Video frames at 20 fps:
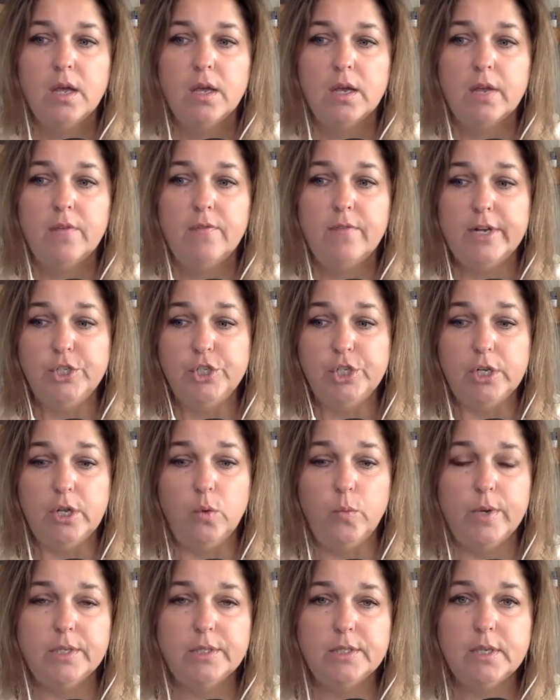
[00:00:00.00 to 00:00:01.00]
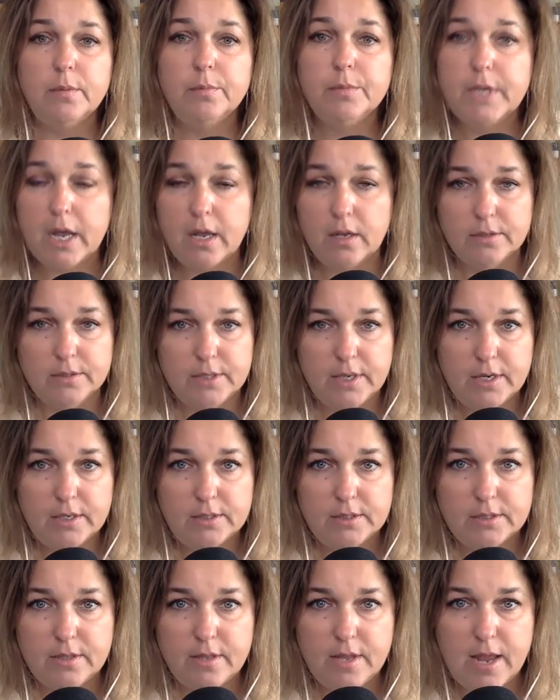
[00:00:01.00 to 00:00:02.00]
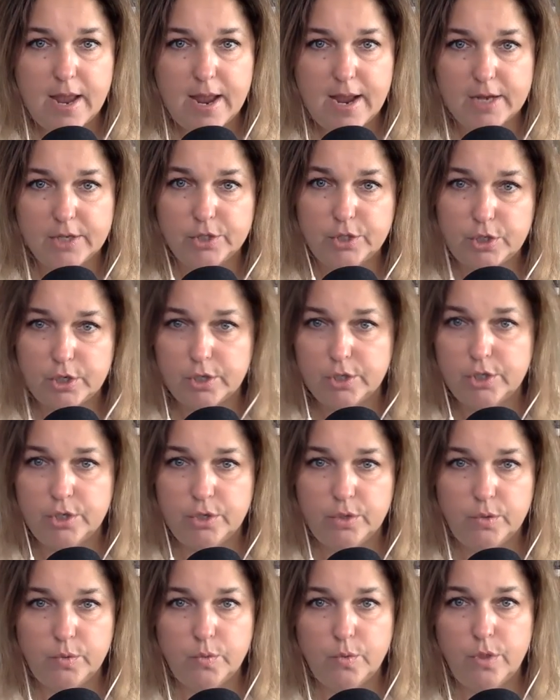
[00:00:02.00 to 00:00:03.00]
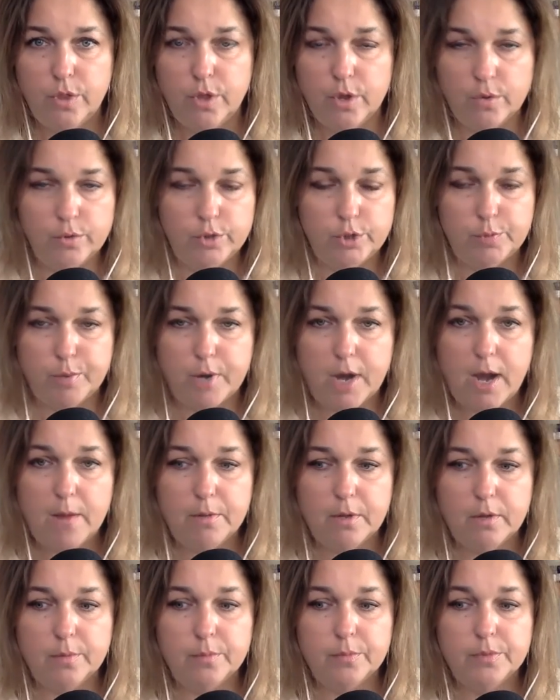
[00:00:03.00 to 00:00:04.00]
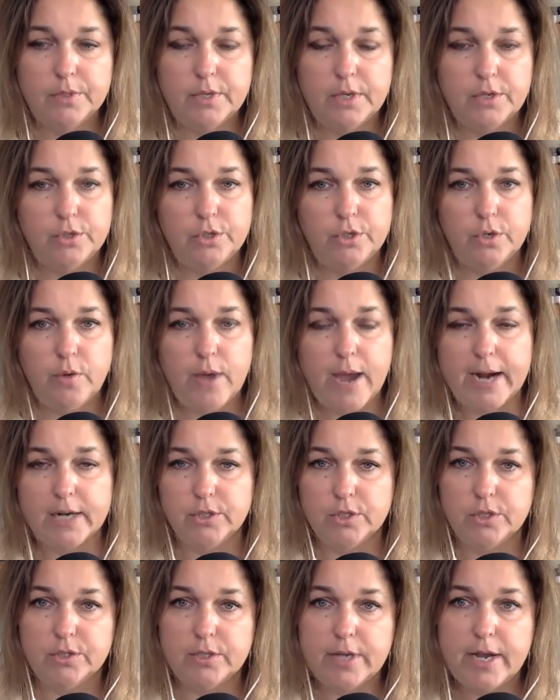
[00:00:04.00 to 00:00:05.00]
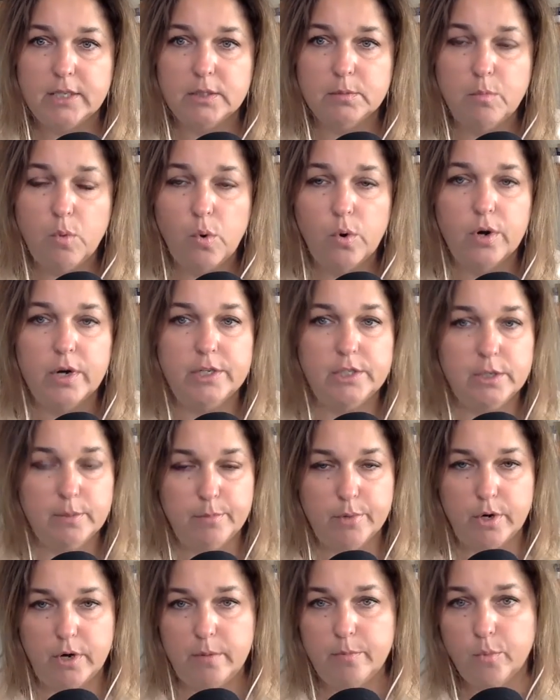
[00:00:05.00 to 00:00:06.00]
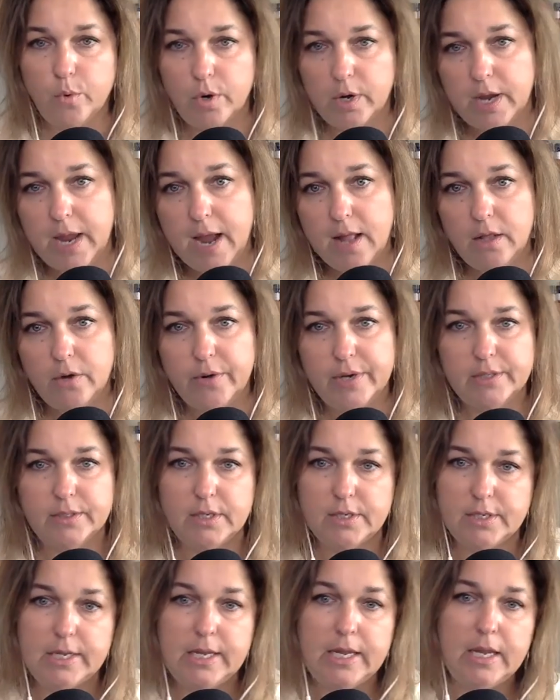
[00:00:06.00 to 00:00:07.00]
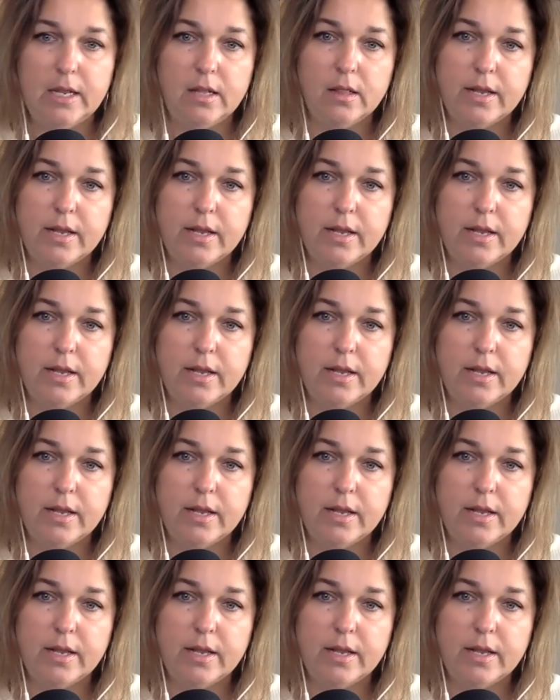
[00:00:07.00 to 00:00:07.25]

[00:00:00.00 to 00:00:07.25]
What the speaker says: conventional wisdom tells us the answer to those problems is to exercise more and to burn more calories and to eat